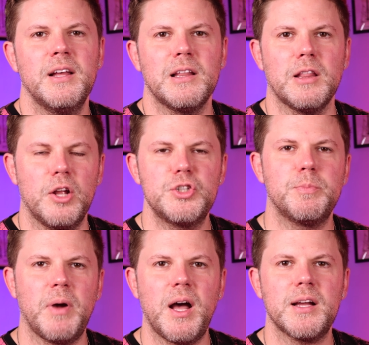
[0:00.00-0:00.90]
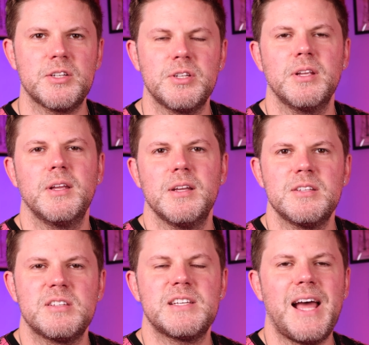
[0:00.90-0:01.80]
lunchbox
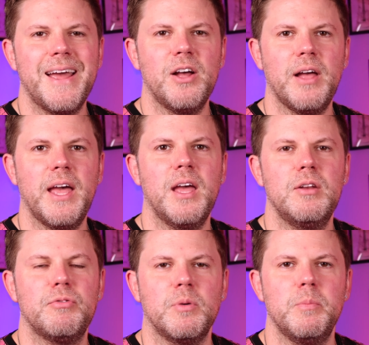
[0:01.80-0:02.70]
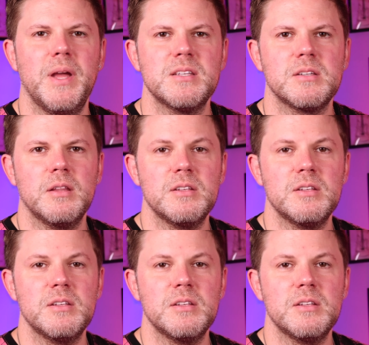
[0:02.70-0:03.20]
style head from Mesa.